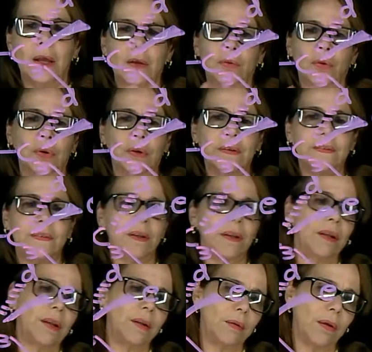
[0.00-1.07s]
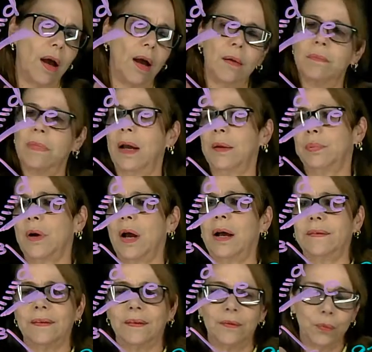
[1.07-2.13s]
notice my
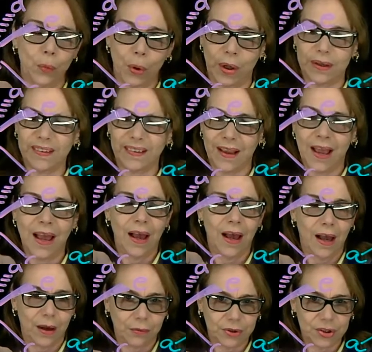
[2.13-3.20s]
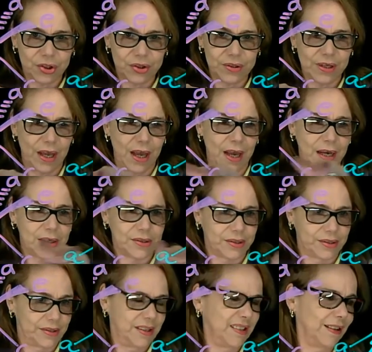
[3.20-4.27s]
process was a wedge and dash,
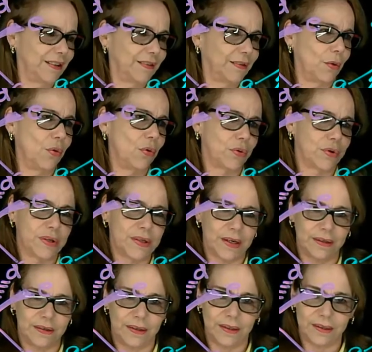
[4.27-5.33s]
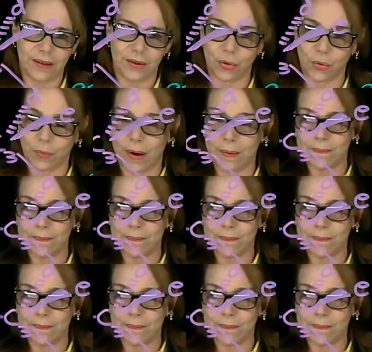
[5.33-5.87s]
I did the sawhorse, I did the Newman.